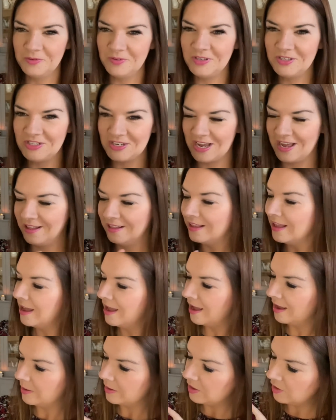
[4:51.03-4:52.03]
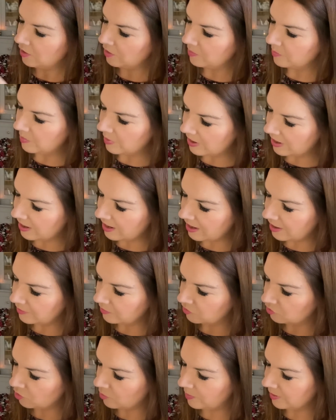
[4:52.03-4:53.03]
gel, non-bio,
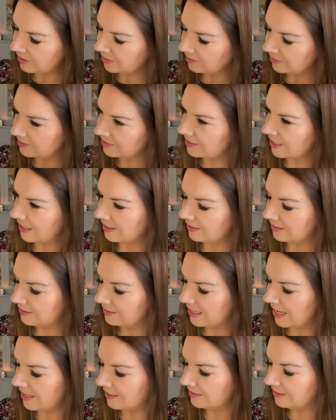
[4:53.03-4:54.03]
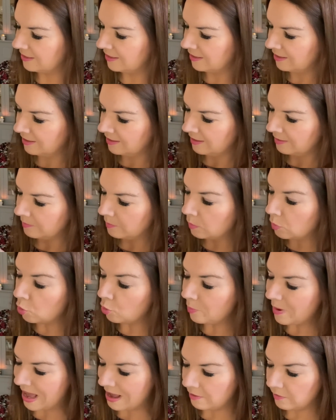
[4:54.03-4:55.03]
tropical sunset, more
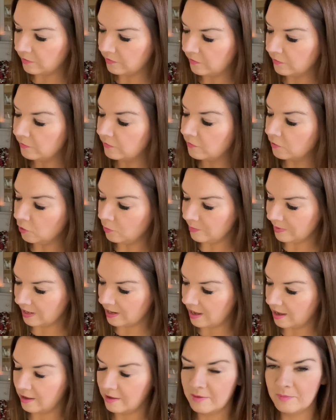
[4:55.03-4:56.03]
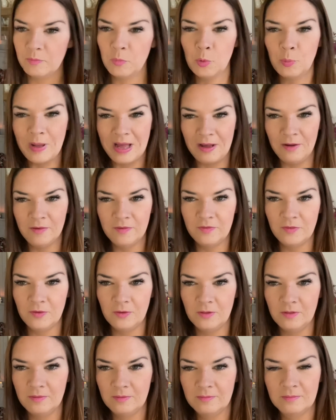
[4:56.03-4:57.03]
powerful formula, more
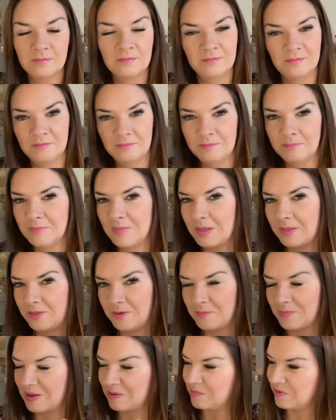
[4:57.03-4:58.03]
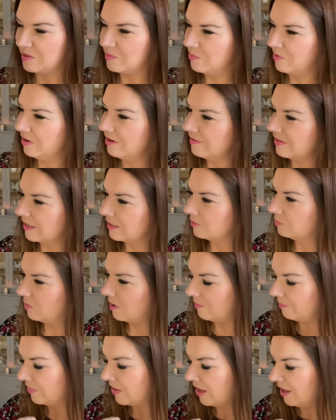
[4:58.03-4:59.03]
powerful than maybe the previous
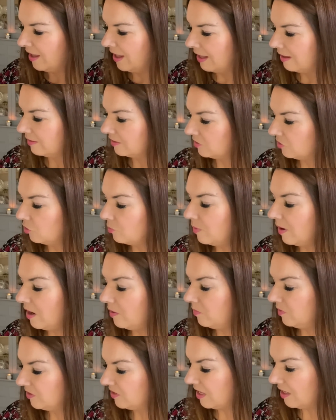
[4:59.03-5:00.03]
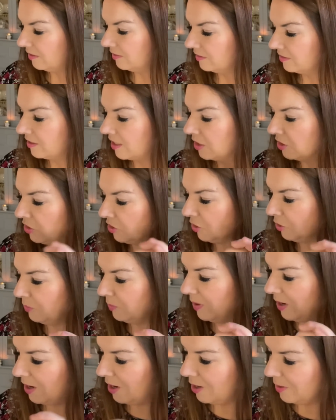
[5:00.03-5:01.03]
one. Superb results,
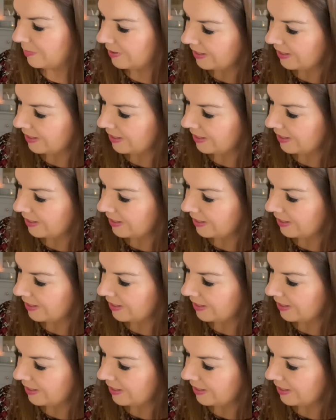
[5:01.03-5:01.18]
superb,